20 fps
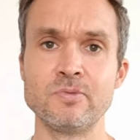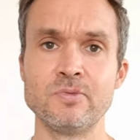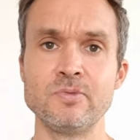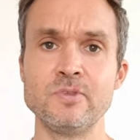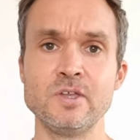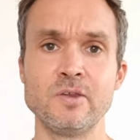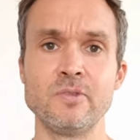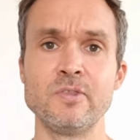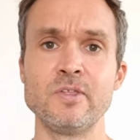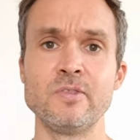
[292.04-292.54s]

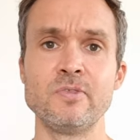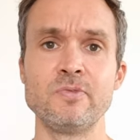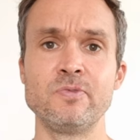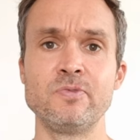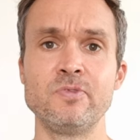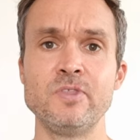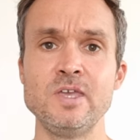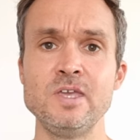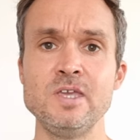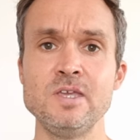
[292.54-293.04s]
You know,
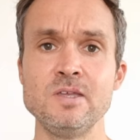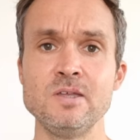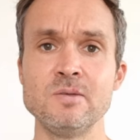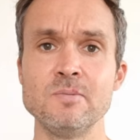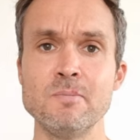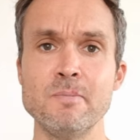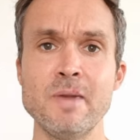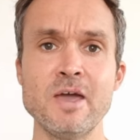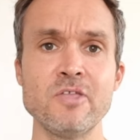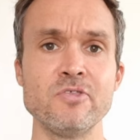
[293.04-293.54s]
the
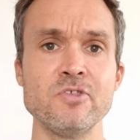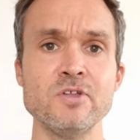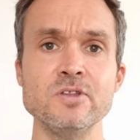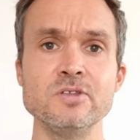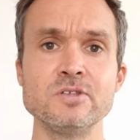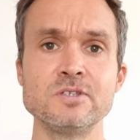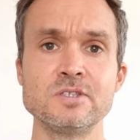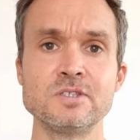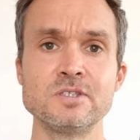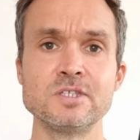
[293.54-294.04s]

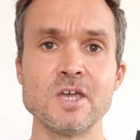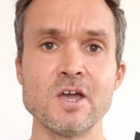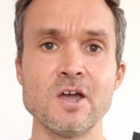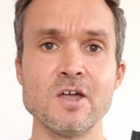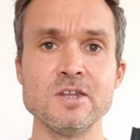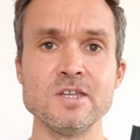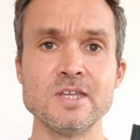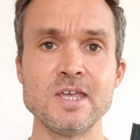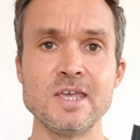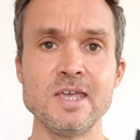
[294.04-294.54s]
methods
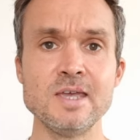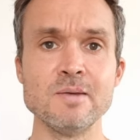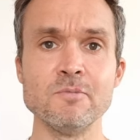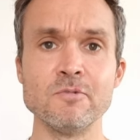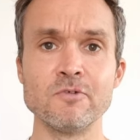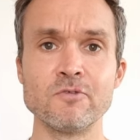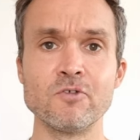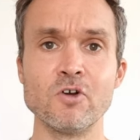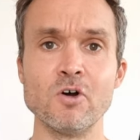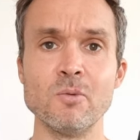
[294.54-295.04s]
turned
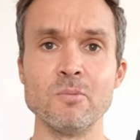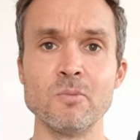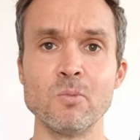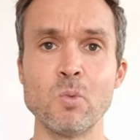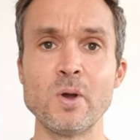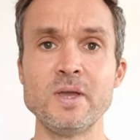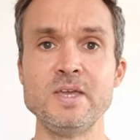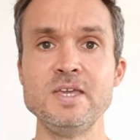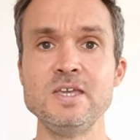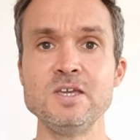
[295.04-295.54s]
him from
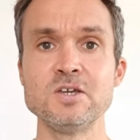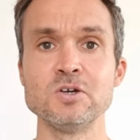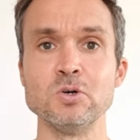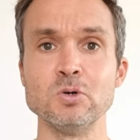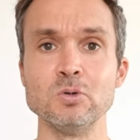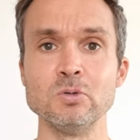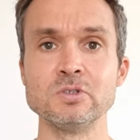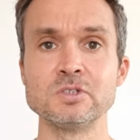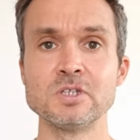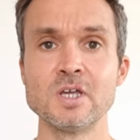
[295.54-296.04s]
what he
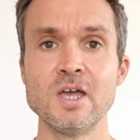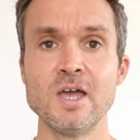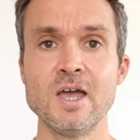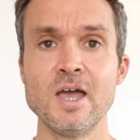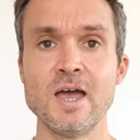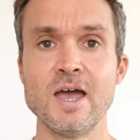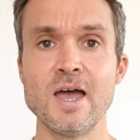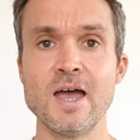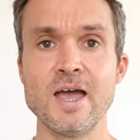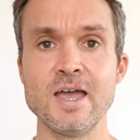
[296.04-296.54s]
calls
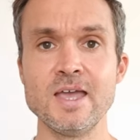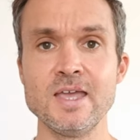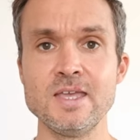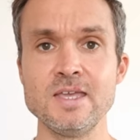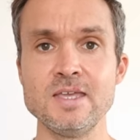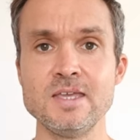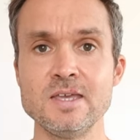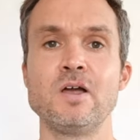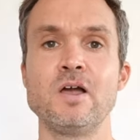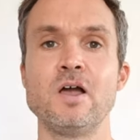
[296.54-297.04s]

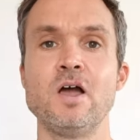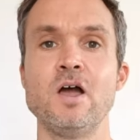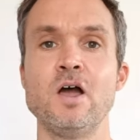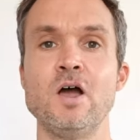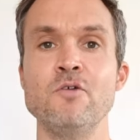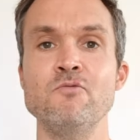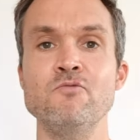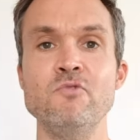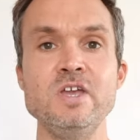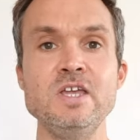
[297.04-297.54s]
a
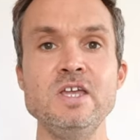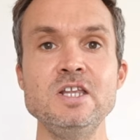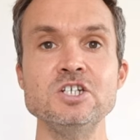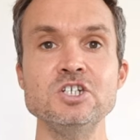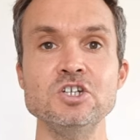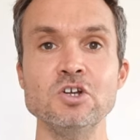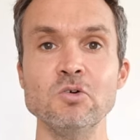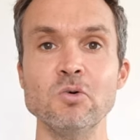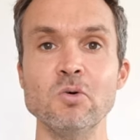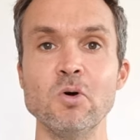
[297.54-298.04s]
a
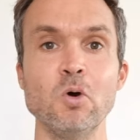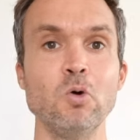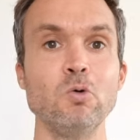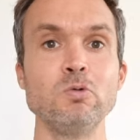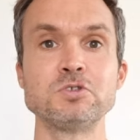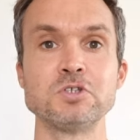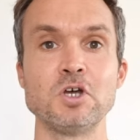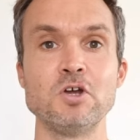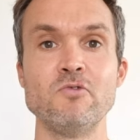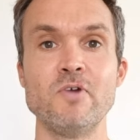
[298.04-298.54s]
regional
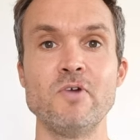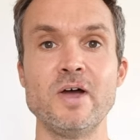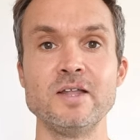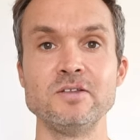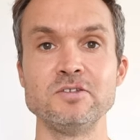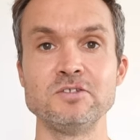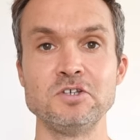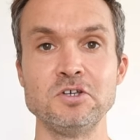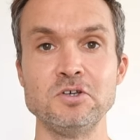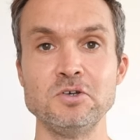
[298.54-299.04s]
also
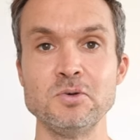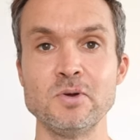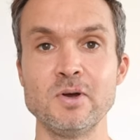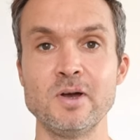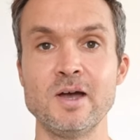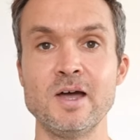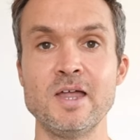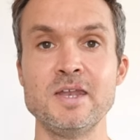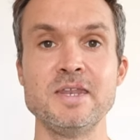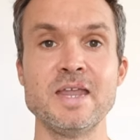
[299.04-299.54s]
ran to
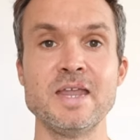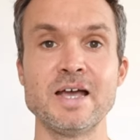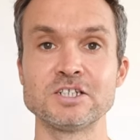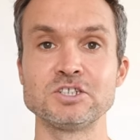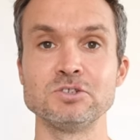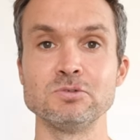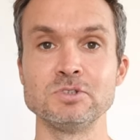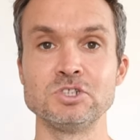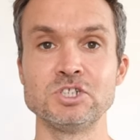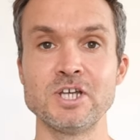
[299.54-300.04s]
a
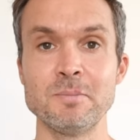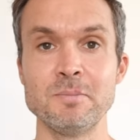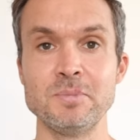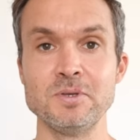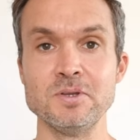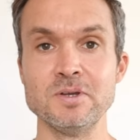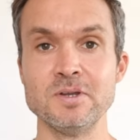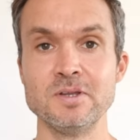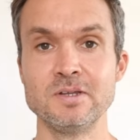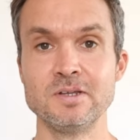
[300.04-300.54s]
national
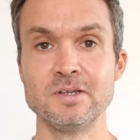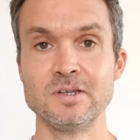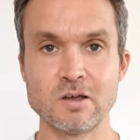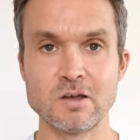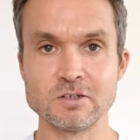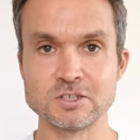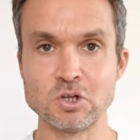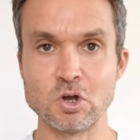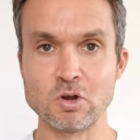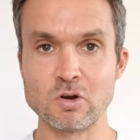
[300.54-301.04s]
champion.
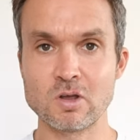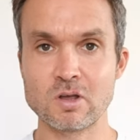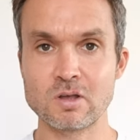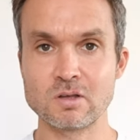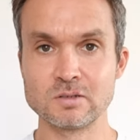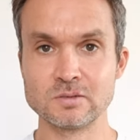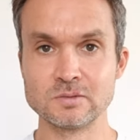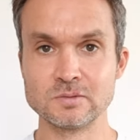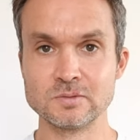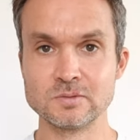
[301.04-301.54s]
Klaas Lok,
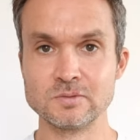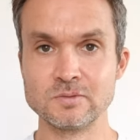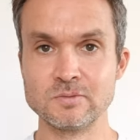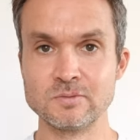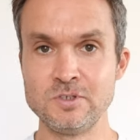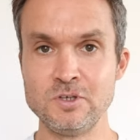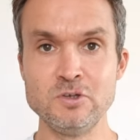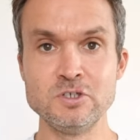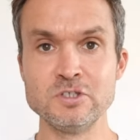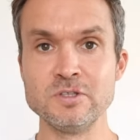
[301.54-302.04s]

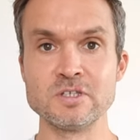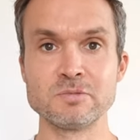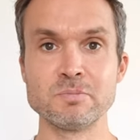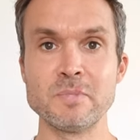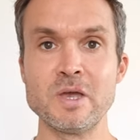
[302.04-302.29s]
using this